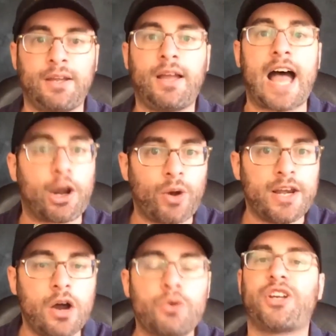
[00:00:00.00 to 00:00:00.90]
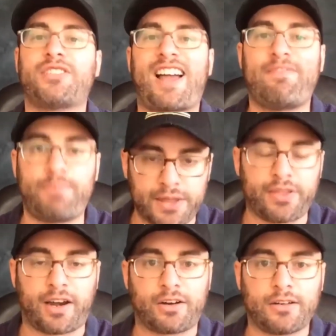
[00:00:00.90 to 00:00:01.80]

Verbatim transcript: How do I know? Because I've been there.